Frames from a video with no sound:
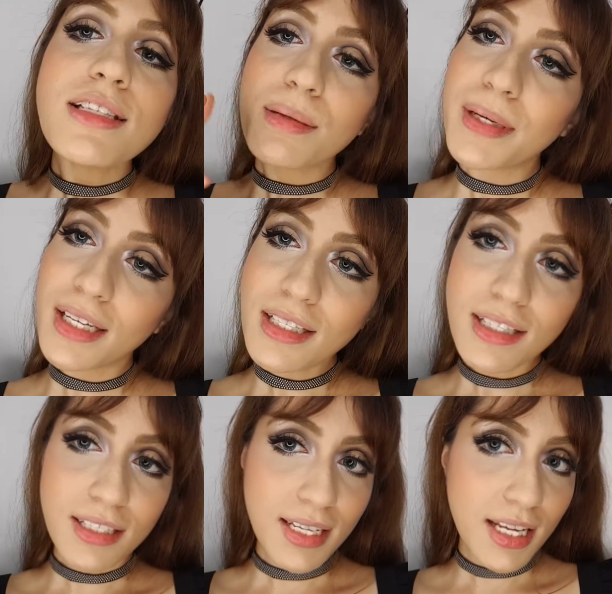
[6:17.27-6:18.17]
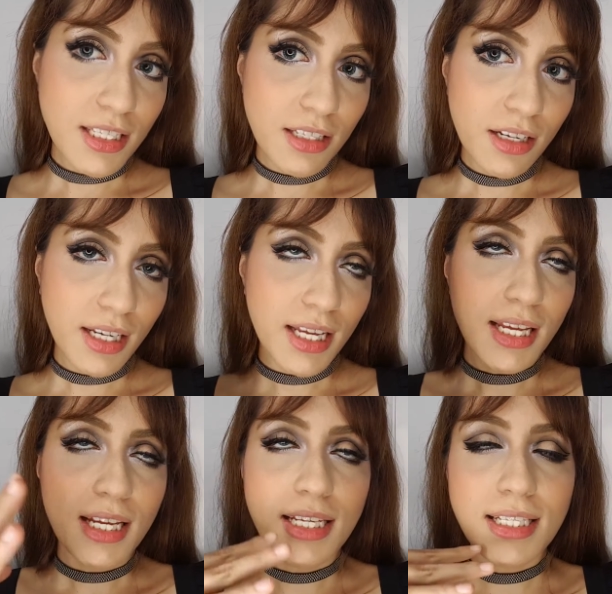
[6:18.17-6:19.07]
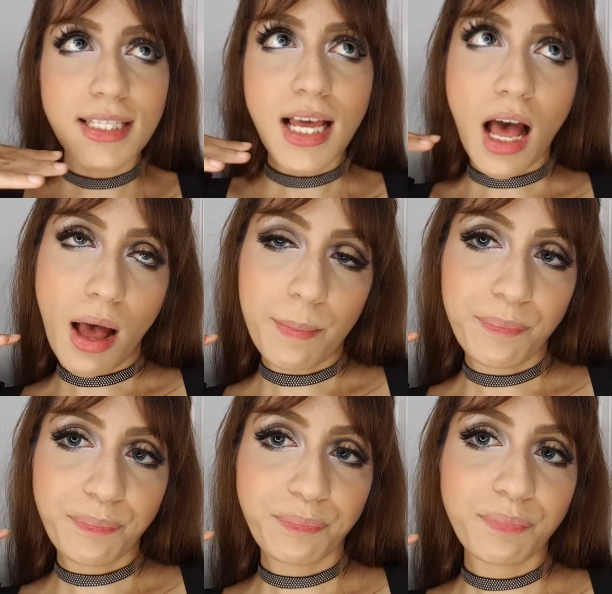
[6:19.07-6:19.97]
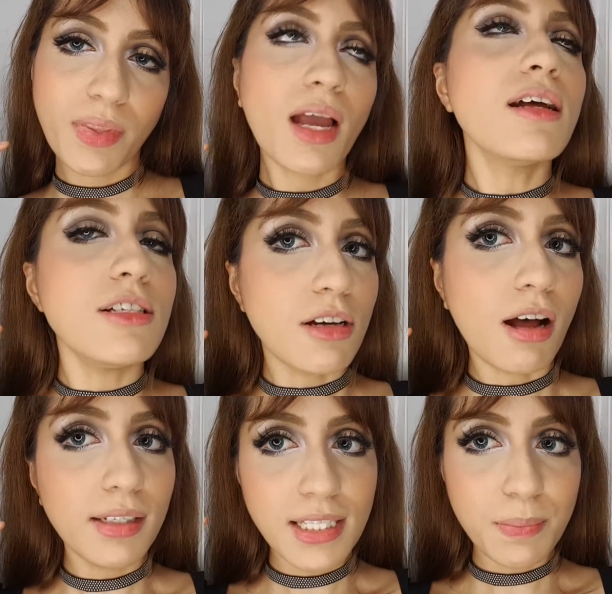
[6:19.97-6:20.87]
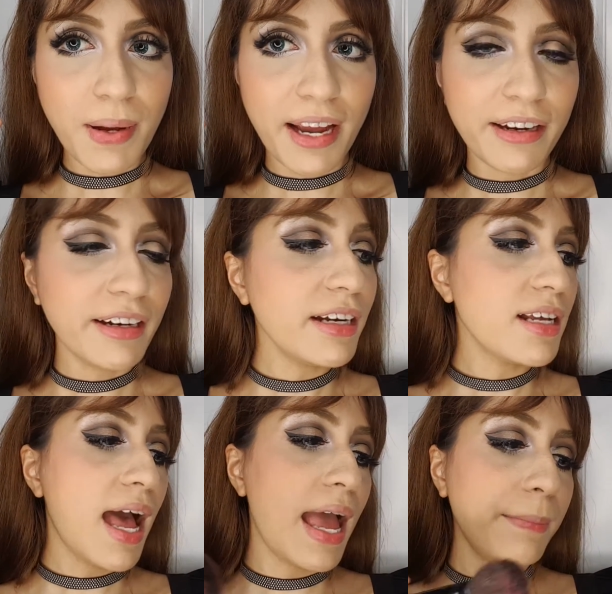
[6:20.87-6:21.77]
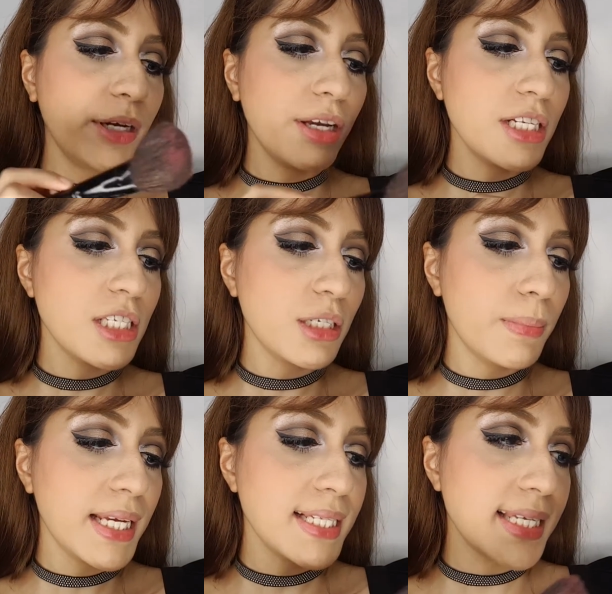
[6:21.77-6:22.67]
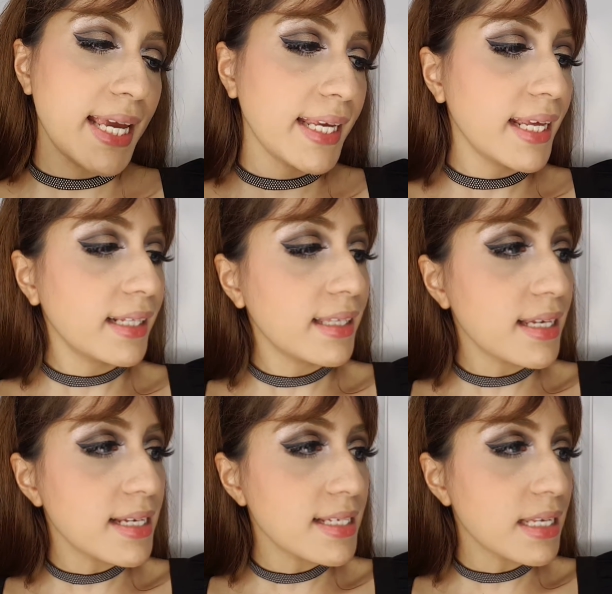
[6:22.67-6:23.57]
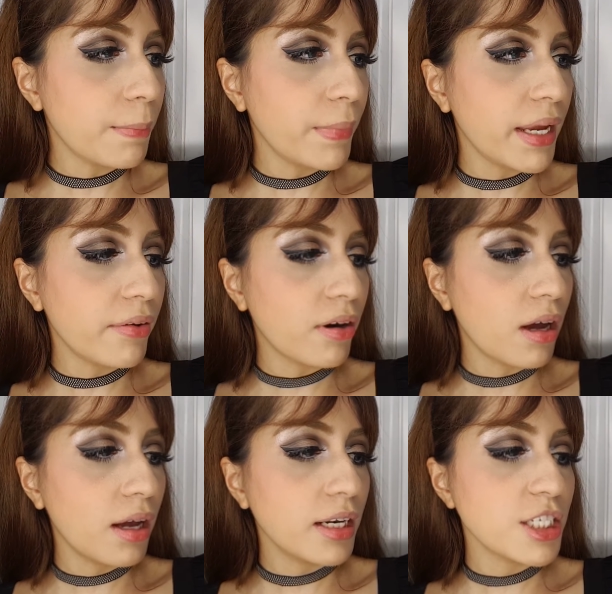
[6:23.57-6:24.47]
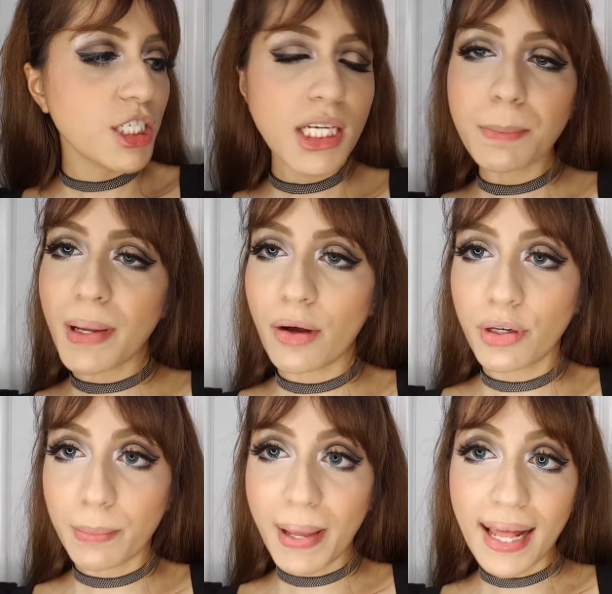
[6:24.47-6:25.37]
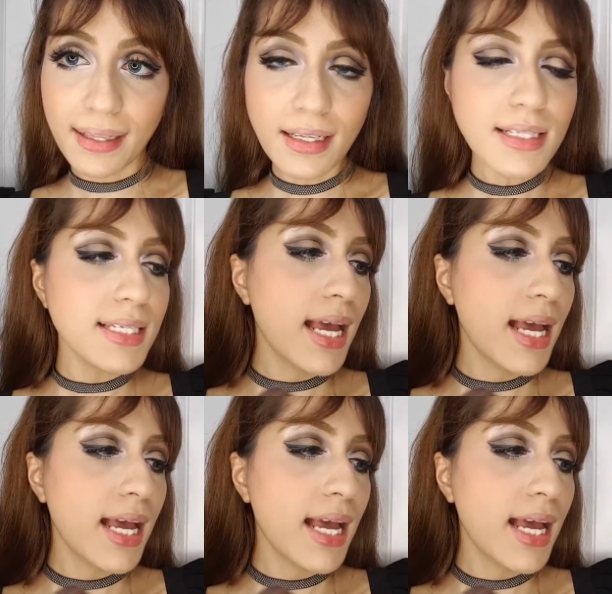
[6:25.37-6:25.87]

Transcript: So because today's look is doll inspired, I'm going to be taking this MEAAAAAN cheek powder palette